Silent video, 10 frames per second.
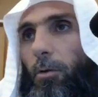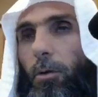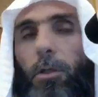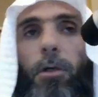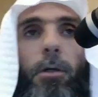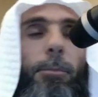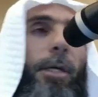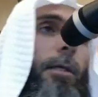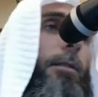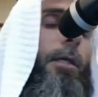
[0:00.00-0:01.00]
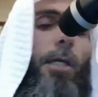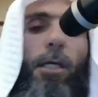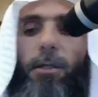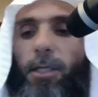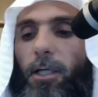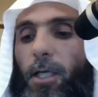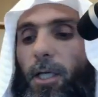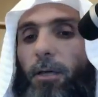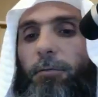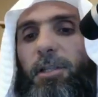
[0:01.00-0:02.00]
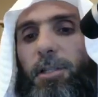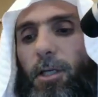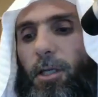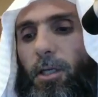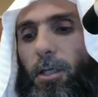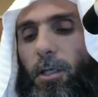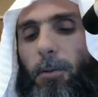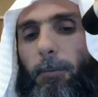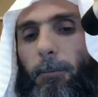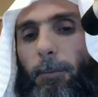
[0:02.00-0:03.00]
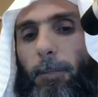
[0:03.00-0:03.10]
or a male in there. If it's a